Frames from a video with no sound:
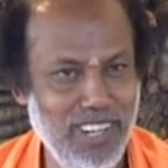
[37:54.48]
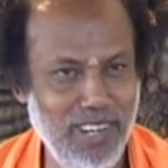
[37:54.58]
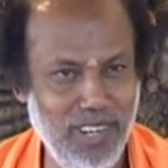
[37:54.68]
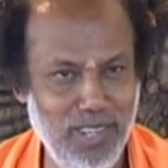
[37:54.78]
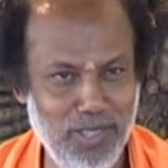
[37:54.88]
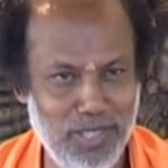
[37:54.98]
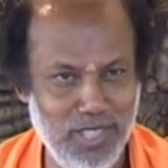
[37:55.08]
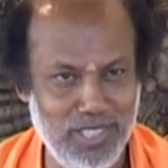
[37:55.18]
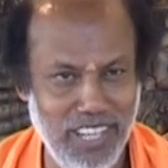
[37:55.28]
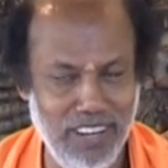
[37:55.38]
Introduce
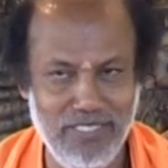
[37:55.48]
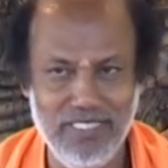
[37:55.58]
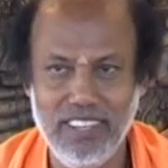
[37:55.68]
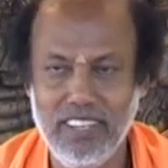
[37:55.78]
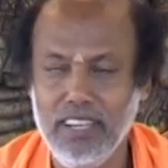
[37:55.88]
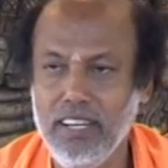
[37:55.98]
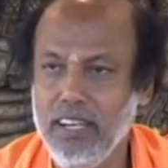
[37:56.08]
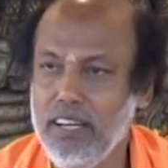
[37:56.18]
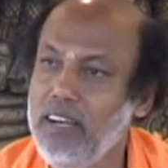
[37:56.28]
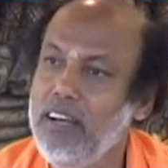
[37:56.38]
yourself.
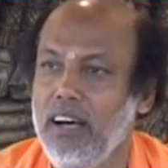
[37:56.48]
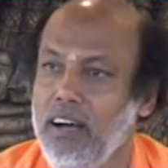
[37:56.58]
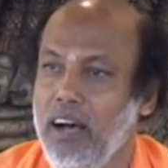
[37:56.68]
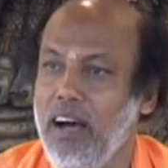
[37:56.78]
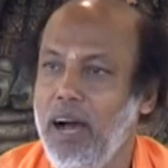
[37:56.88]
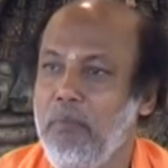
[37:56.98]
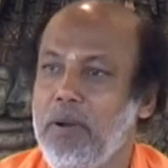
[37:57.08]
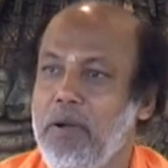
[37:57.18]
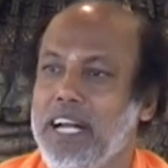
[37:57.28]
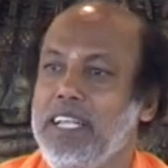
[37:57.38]
I'm
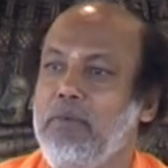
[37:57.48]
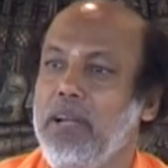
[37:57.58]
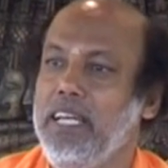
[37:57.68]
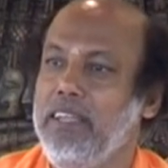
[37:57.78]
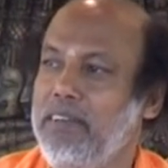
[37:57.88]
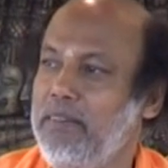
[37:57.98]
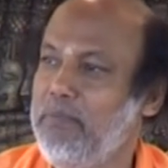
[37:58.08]
from Adiyanamalai.